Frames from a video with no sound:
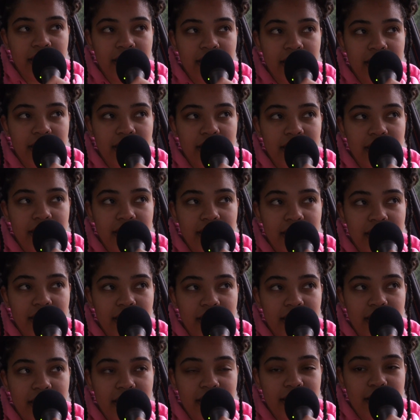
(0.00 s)

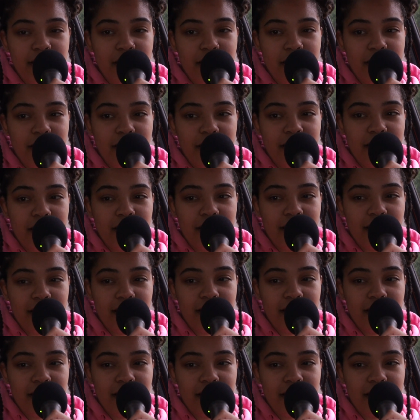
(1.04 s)
[no speech]